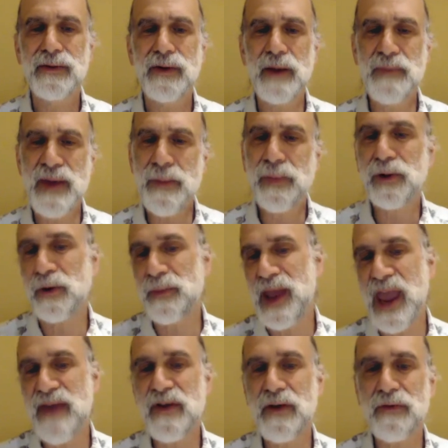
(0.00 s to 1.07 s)
Right? People are
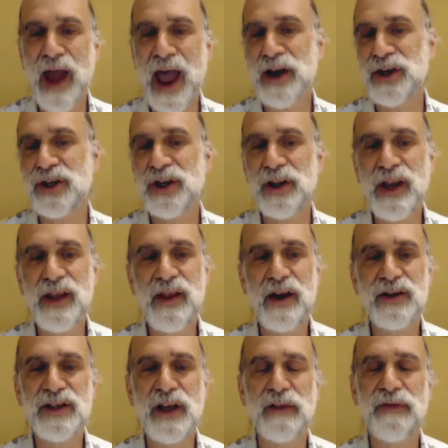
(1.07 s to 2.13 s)
behaving rationally in
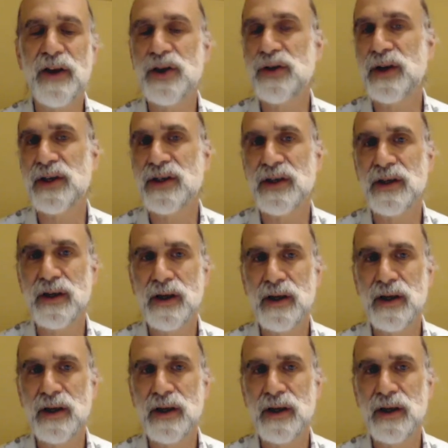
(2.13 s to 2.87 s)
their self interest.